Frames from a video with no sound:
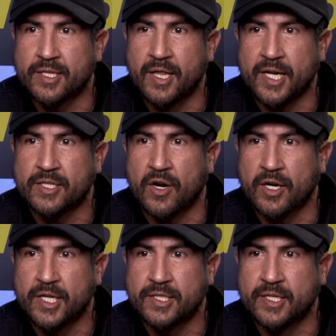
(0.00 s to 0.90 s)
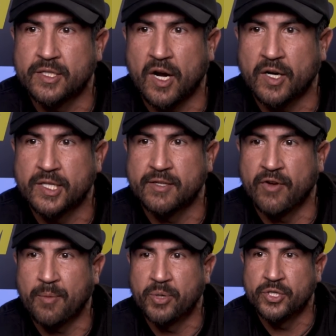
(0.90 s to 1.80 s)
select targets, and targets
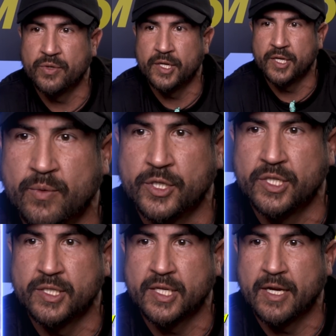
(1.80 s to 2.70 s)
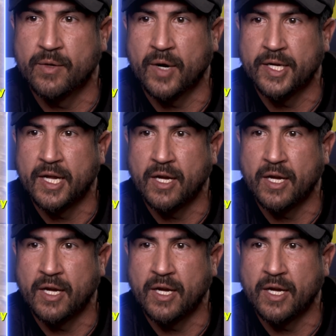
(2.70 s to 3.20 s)
of opportunity, which he's getting right